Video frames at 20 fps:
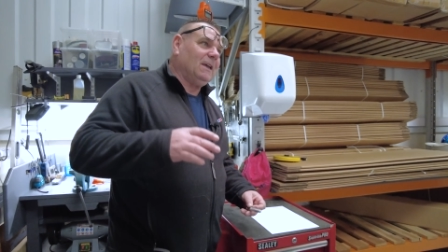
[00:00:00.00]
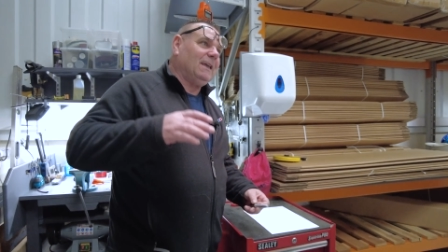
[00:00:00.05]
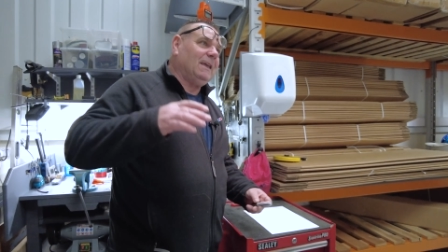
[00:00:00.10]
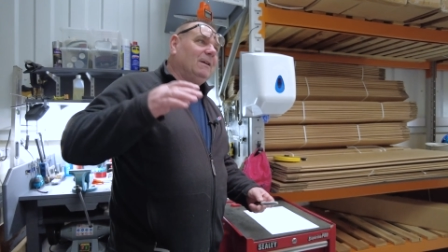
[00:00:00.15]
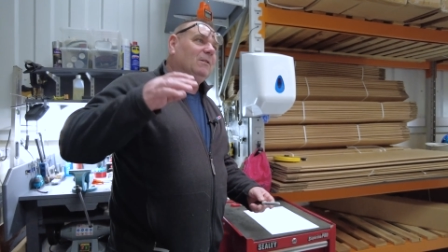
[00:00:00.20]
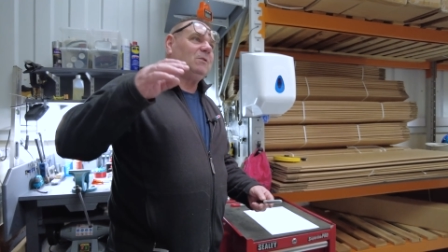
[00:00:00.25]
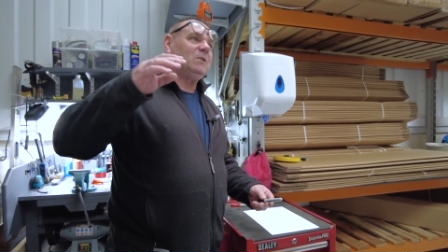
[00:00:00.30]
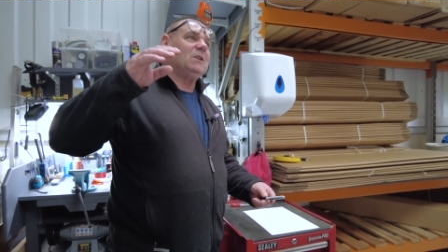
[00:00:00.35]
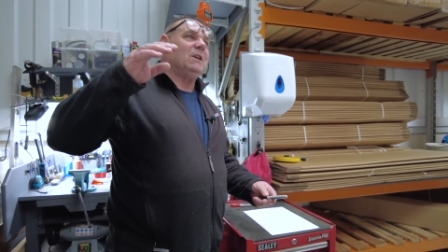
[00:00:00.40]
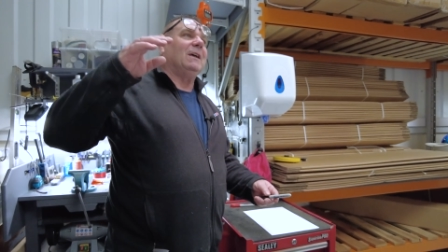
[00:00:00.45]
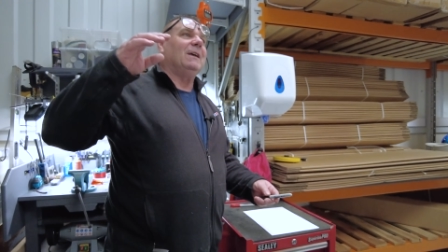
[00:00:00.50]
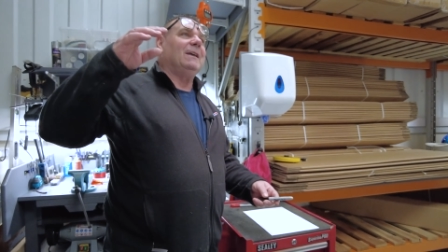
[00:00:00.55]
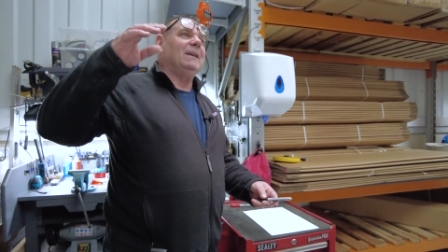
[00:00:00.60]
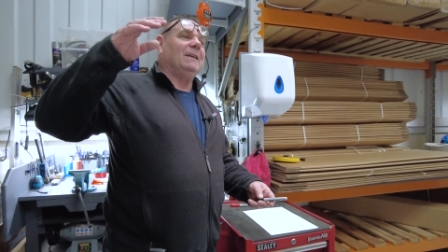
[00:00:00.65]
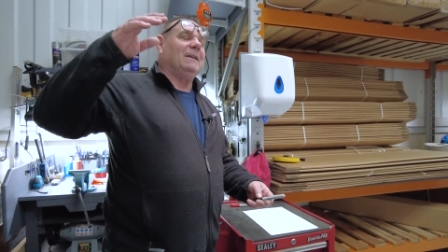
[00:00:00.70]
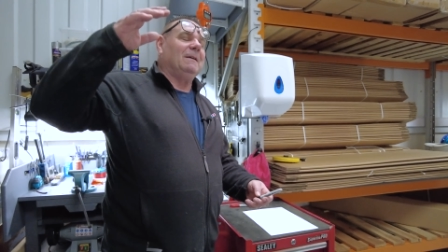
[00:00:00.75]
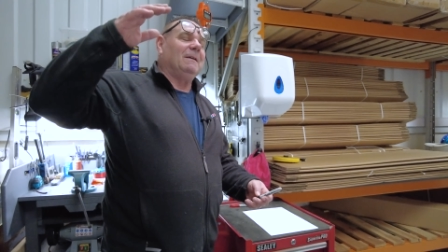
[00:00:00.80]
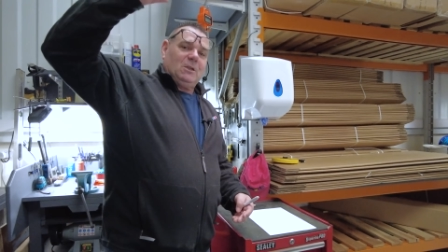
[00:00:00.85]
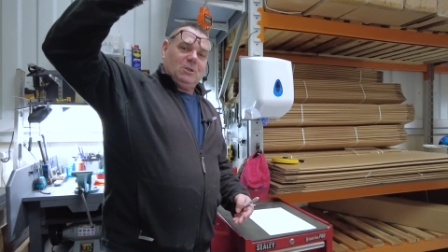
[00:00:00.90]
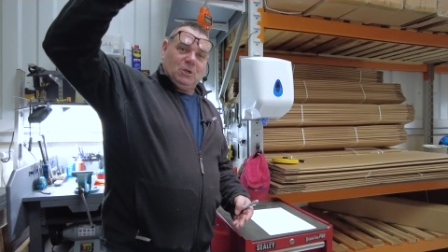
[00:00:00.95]
he'll
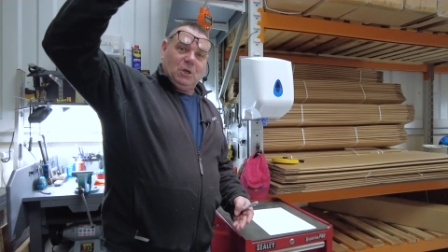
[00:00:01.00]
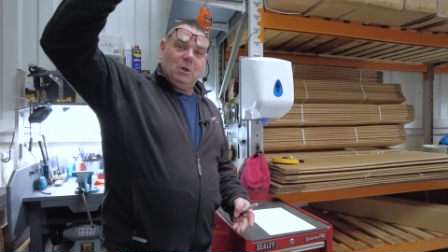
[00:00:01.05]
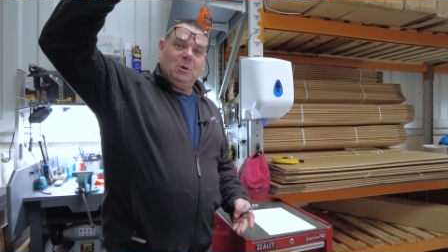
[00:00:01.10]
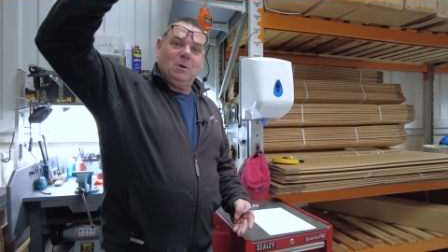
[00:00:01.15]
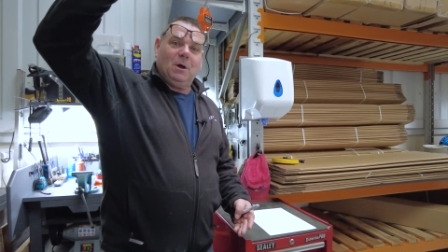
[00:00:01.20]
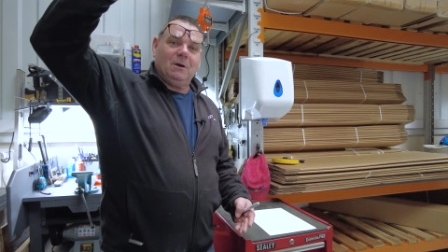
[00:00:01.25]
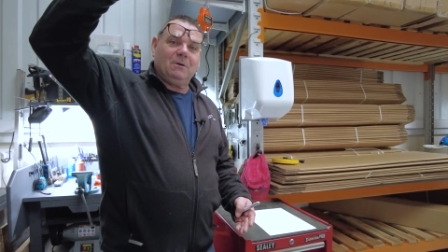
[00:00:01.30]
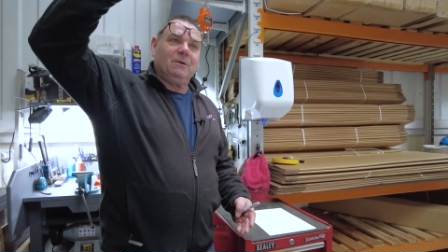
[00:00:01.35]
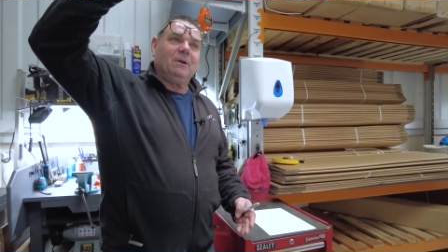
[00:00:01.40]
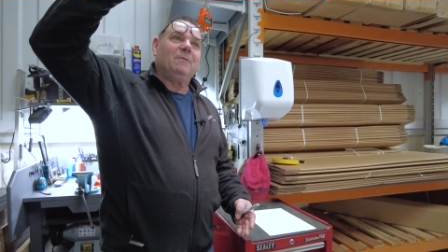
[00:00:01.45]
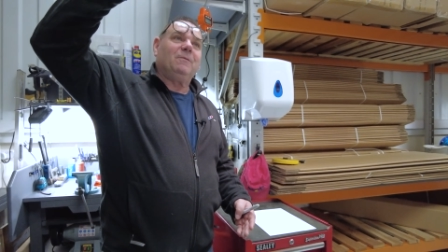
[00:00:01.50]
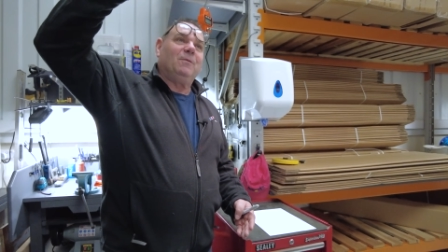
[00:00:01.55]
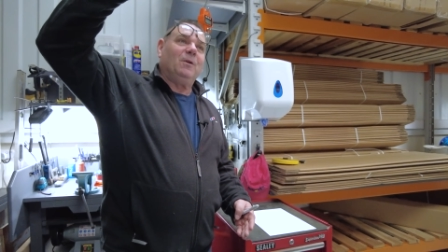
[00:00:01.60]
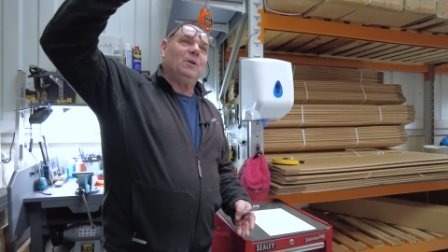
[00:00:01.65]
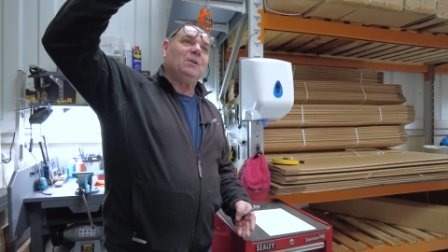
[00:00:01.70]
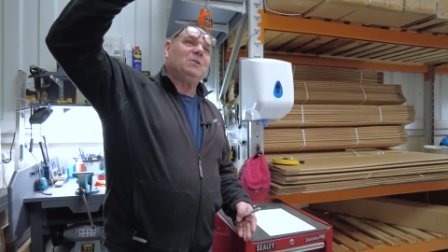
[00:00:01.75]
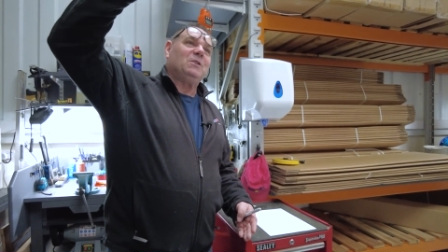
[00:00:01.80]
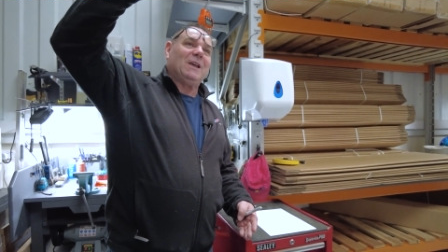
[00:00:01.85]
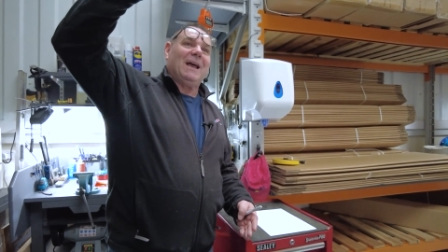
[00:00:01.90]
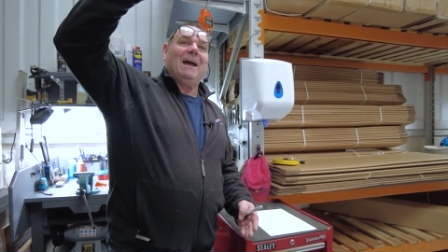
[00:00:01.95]
take a 200
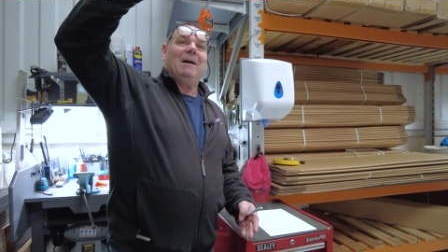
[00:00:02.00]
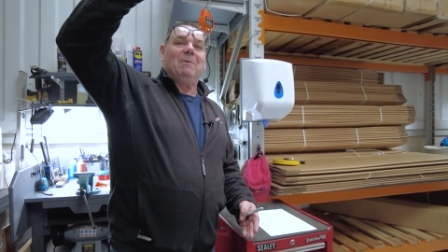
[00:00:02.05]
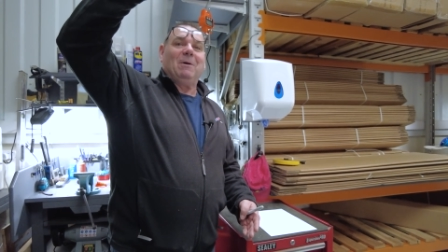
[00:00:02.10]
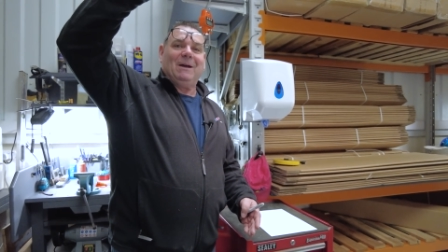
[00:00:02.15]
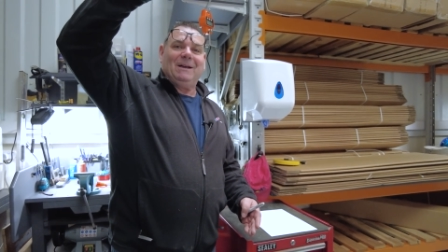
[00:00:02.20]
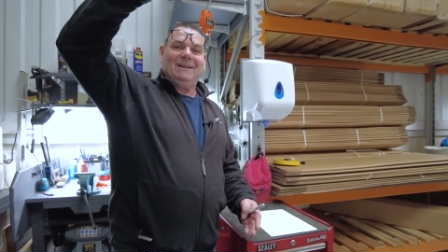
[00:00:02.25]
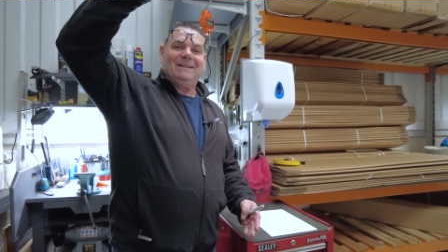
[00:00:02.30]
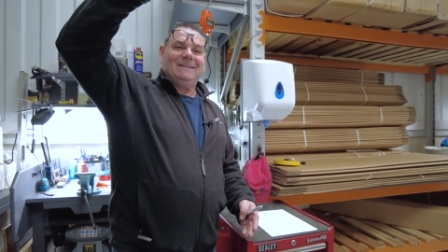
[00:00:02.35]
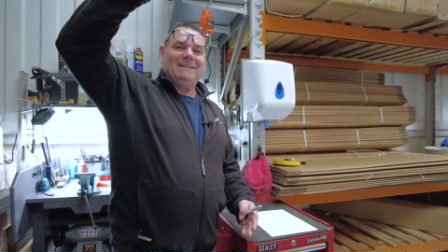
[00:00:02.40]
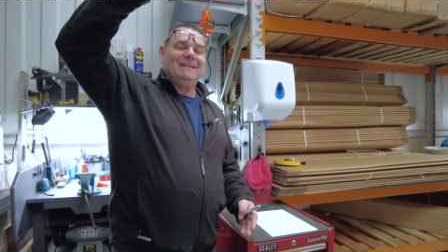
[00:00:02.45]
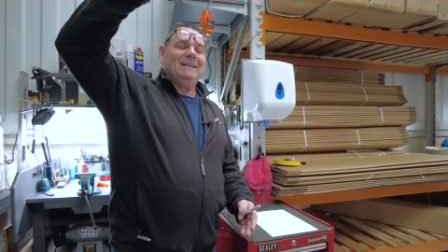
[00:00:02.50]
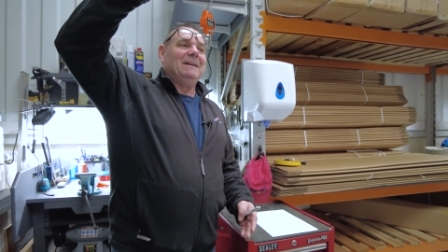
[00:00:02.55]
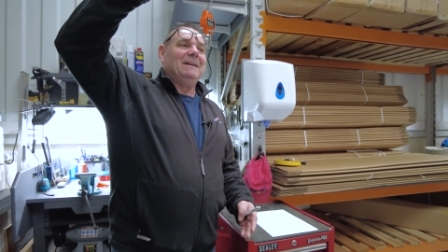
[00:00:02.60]
foot tower